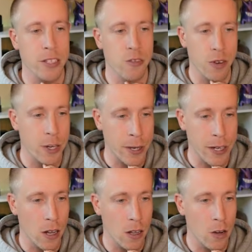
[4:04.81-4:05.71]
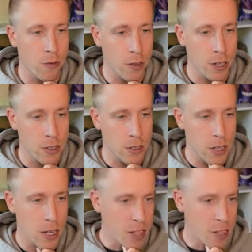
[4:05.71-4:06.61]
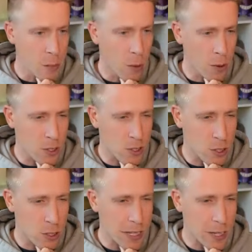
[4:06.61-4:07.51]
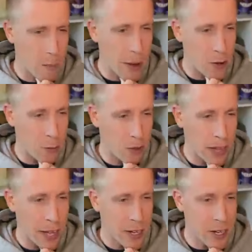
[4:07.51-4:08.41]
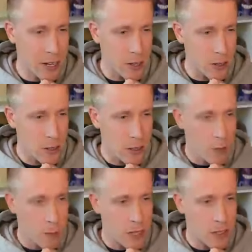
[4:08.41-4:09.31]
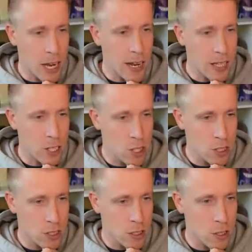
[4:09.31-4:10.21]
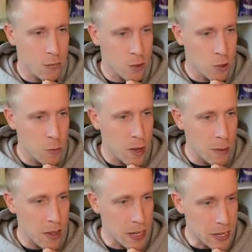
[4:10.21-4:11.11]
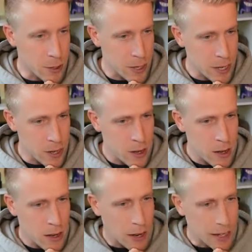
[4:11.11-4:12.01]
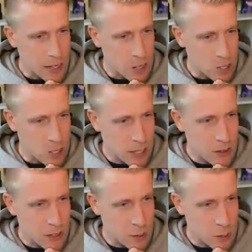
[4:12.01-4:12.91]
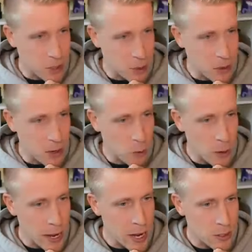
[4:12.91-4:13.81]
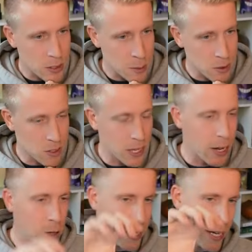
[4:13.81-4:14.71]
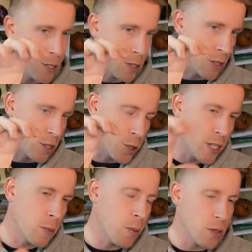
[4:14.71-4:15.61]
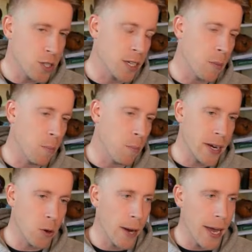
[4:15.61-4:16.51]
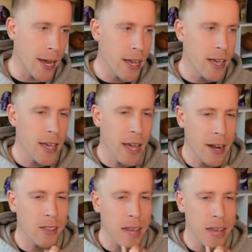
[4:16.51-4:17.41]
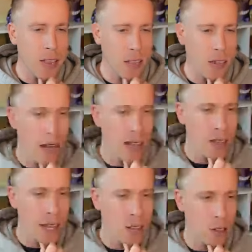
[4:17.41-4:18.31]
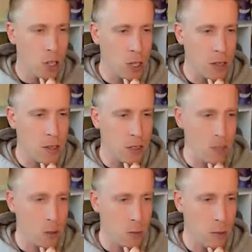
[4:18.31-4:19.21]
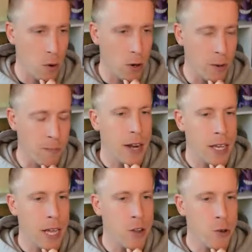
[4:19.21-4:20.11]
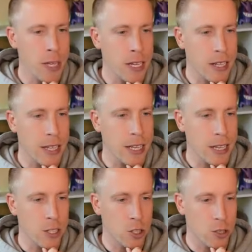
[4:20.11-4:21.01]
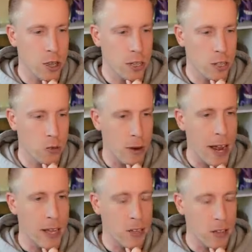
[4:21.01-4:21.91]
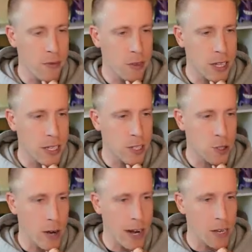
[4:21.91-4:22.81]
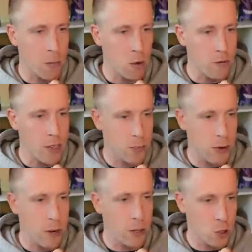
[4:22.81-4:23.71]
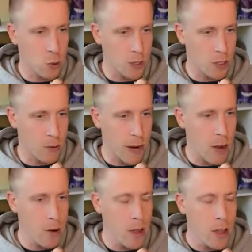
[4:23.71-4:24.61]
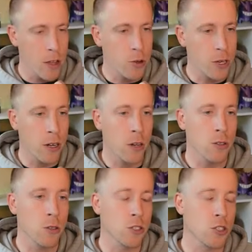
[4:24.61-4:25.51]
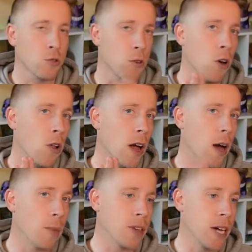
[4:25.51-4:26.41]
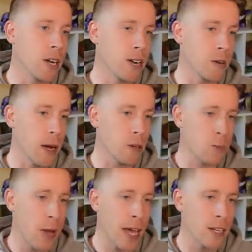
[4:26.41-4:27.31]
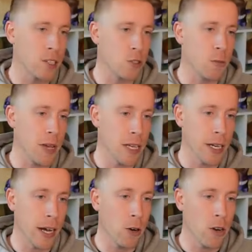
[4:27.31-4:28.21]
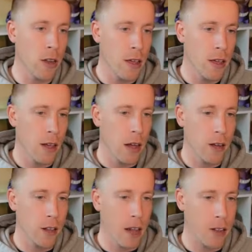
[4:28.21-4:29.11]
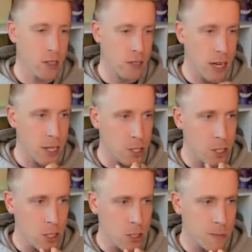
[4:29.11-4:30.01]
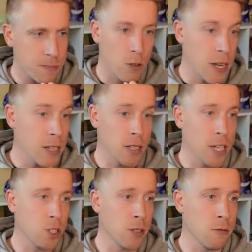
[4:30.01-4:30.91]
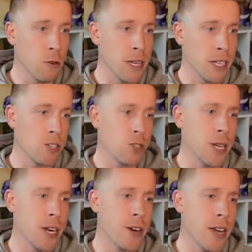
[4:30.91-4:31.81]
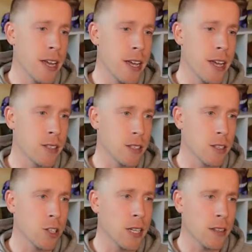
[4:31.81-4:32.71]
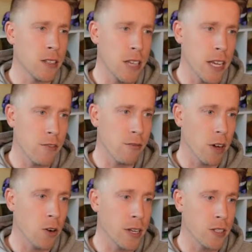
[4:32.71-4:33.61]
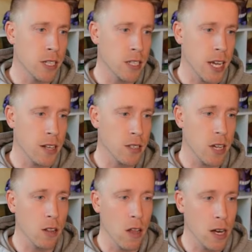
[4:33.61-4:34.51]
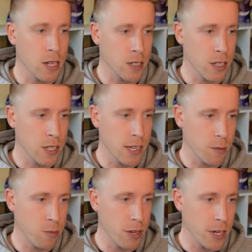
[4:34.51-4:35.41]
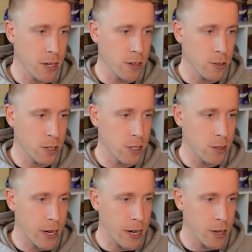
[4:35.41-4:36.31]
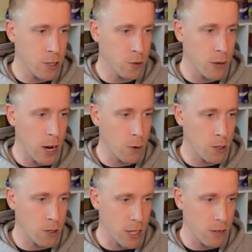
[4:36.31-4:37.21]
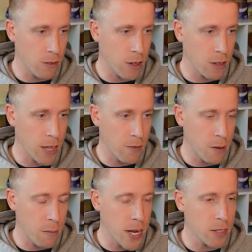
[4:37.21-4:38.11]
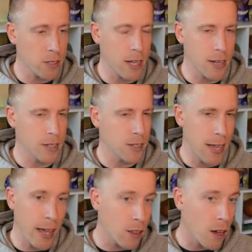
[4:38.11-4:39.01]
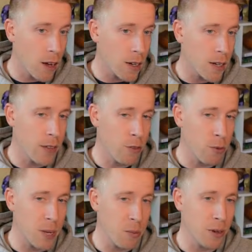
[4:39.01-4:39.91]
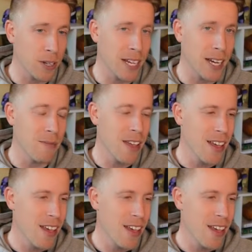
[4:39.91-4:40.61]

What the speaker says: It's figuring it all out for us. These supports look like a better plan here, because I can just, if you zoom in by the ear here, I can just kind of like peel that away. Same with the tail, kind of just the tree supports are going to break away. And I like the look of this a little bit more. And again, you can click and drag, left click and drag and move this around and twist it around. You can also scroll up and down on your mouse pad to zoom in and out on a lot of these slicers. So then essentially what we can do here is look at this info, and it's going to tell us how long it's going to take to print here. You can see right here, 2 hours and 11 minutes. That isn't that long in 3D print time.